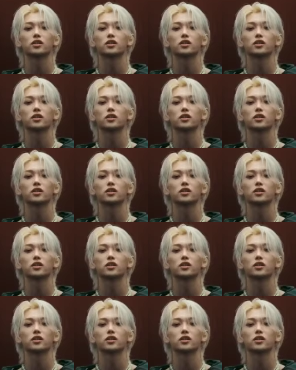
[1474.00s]

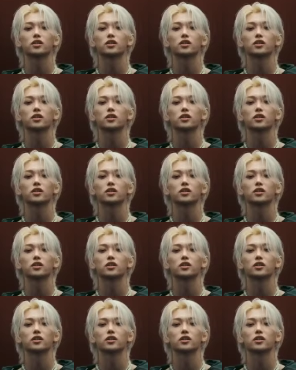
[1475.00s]

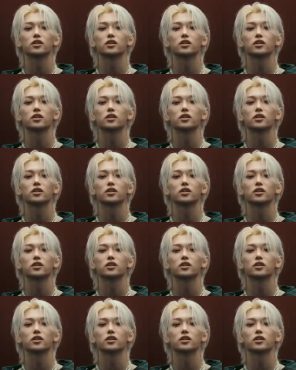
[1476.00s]

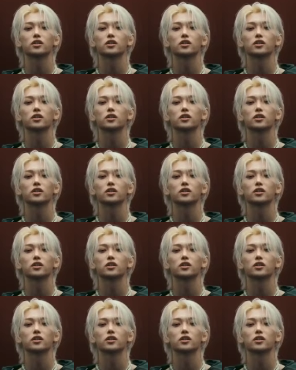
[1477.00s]
Nobody speaks.